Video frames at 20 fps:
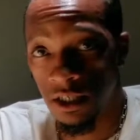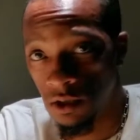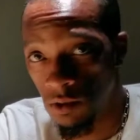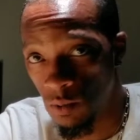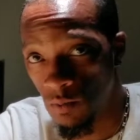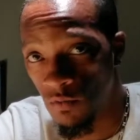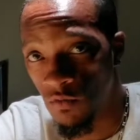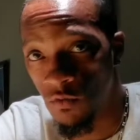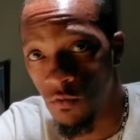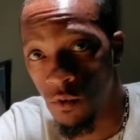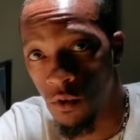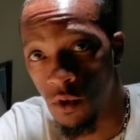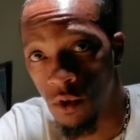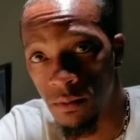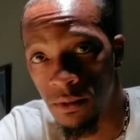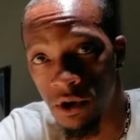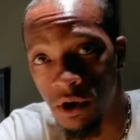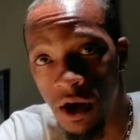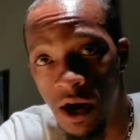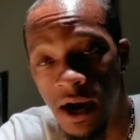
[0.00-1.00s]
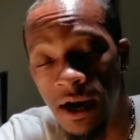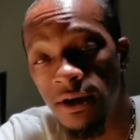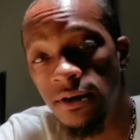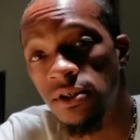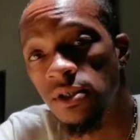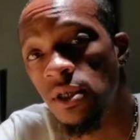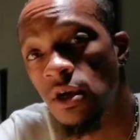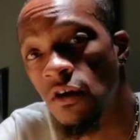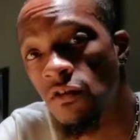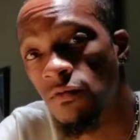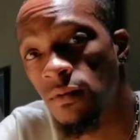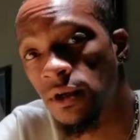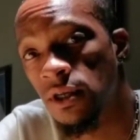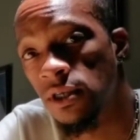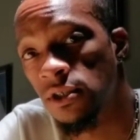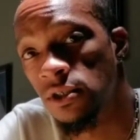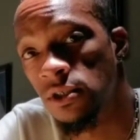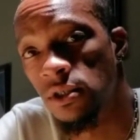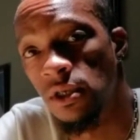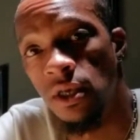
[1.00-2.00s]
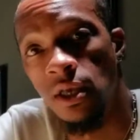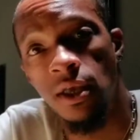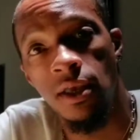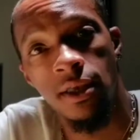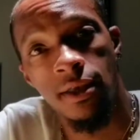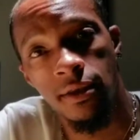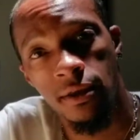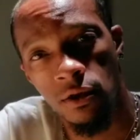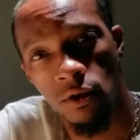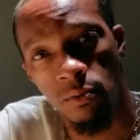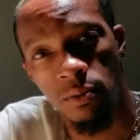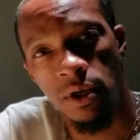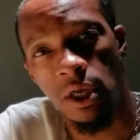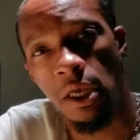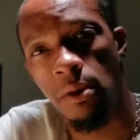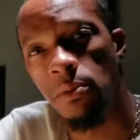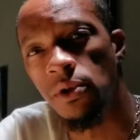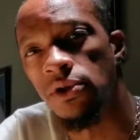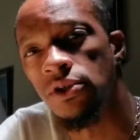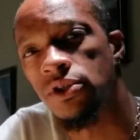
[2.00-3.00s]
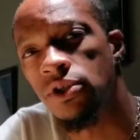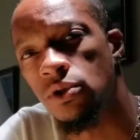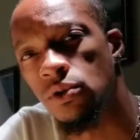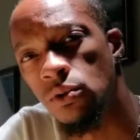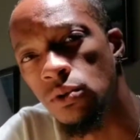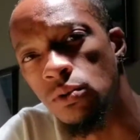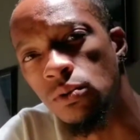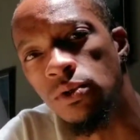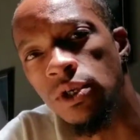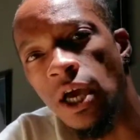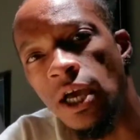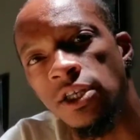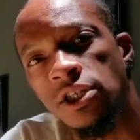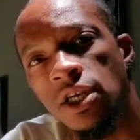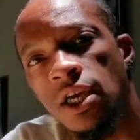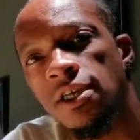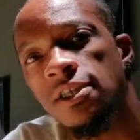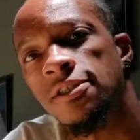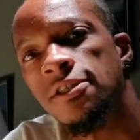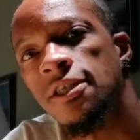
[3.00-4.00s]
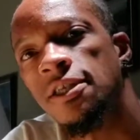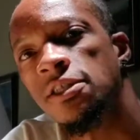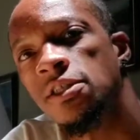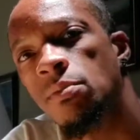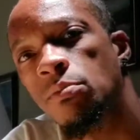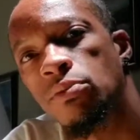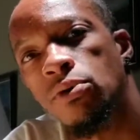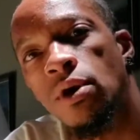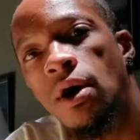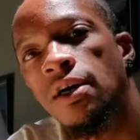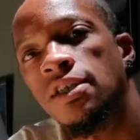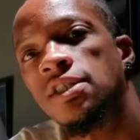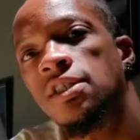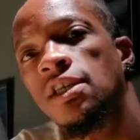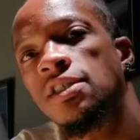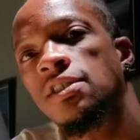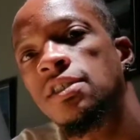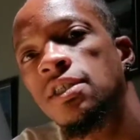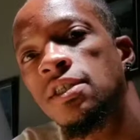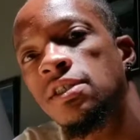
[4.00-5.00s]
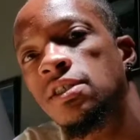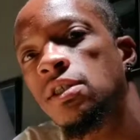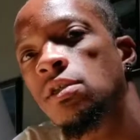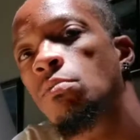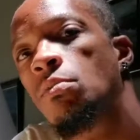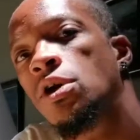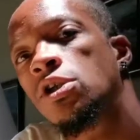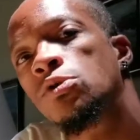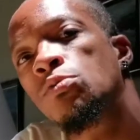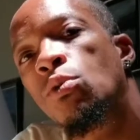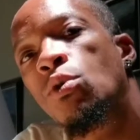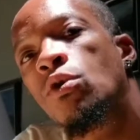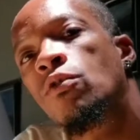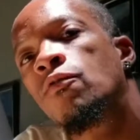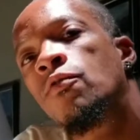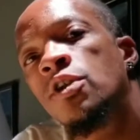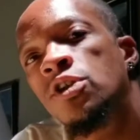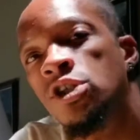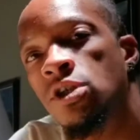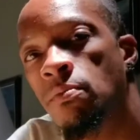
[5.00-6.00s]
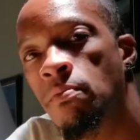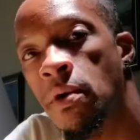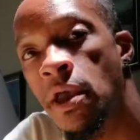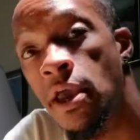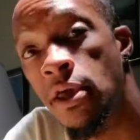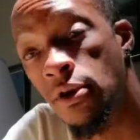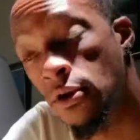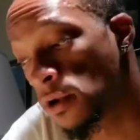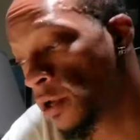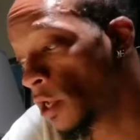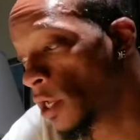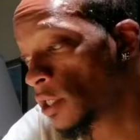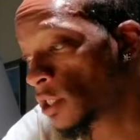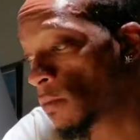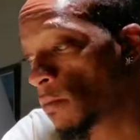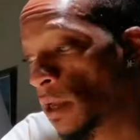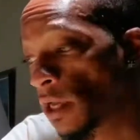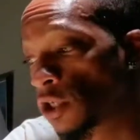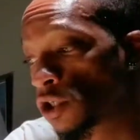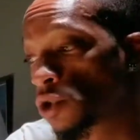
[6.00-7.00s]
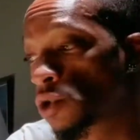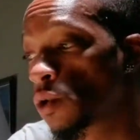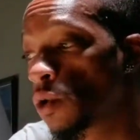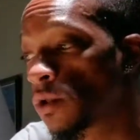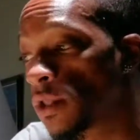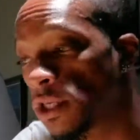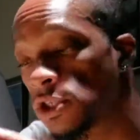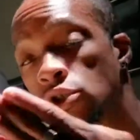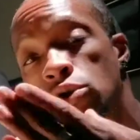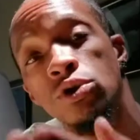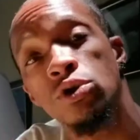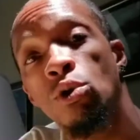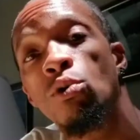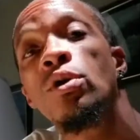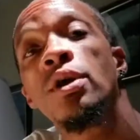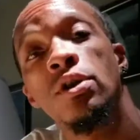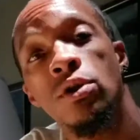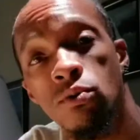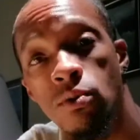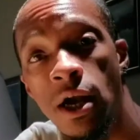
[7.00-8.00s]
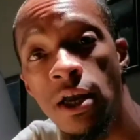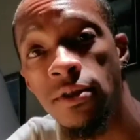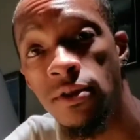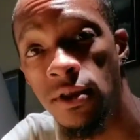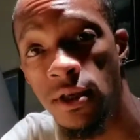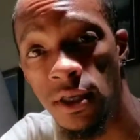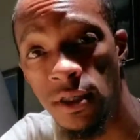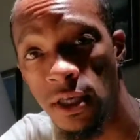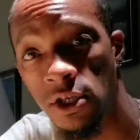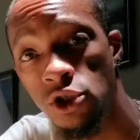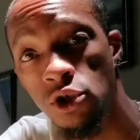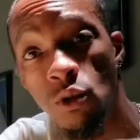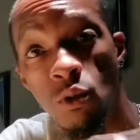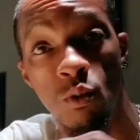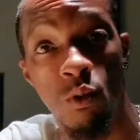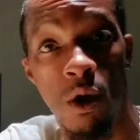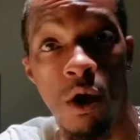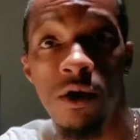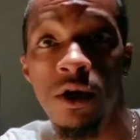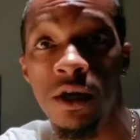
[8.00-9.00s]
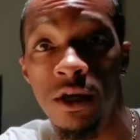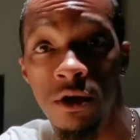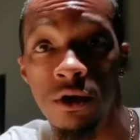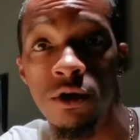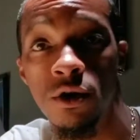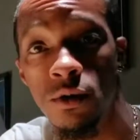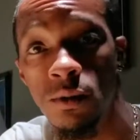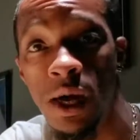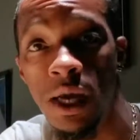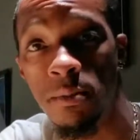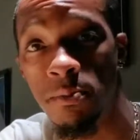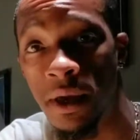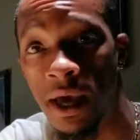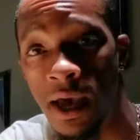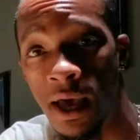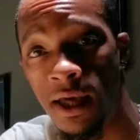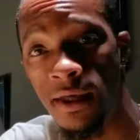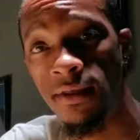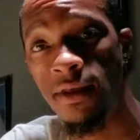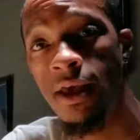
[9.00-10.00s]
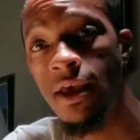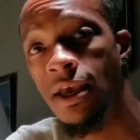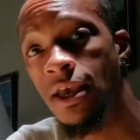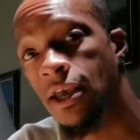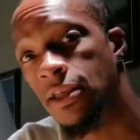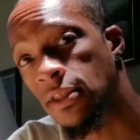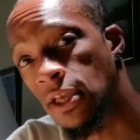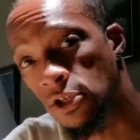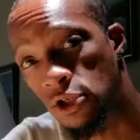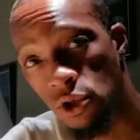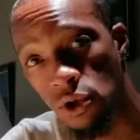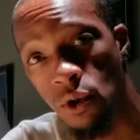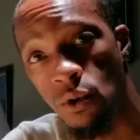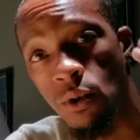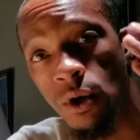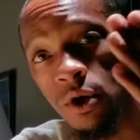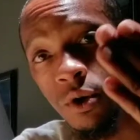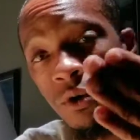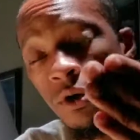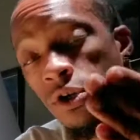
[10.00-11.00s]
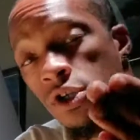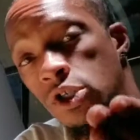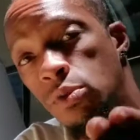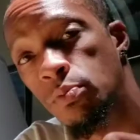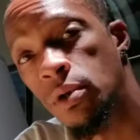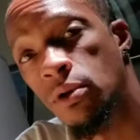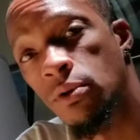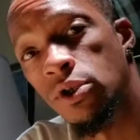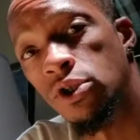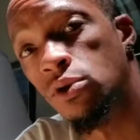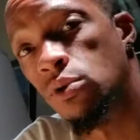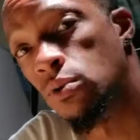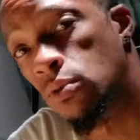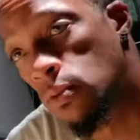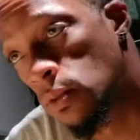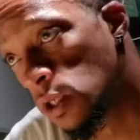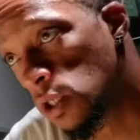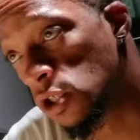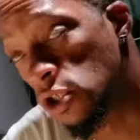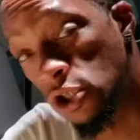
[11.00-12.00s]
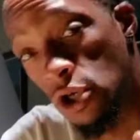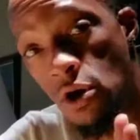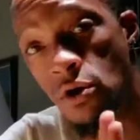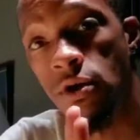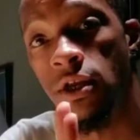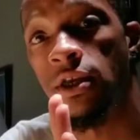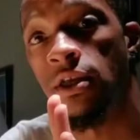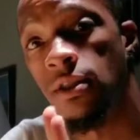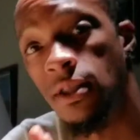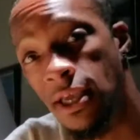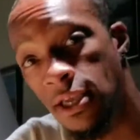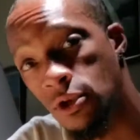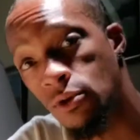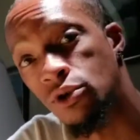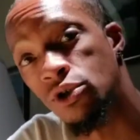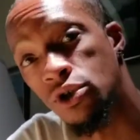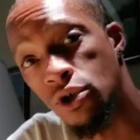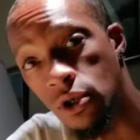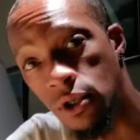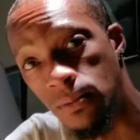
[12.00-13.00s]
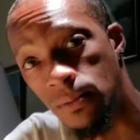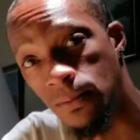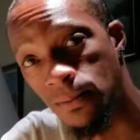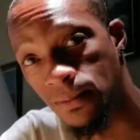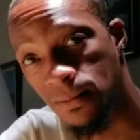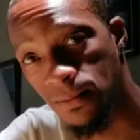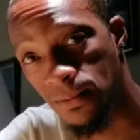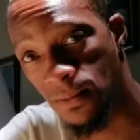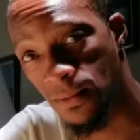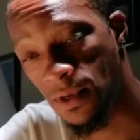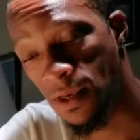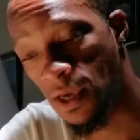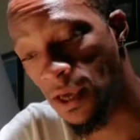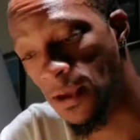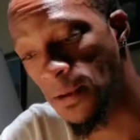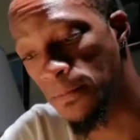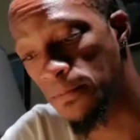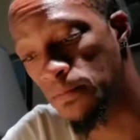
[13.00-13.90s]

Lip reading: to inform your higher self, because you'll be able to digest things and process things in a much more efficient manner, to make sure that you're doing the right thing, that you're walking your correct path, and that you're going on your spiritual journey like you should. Okay?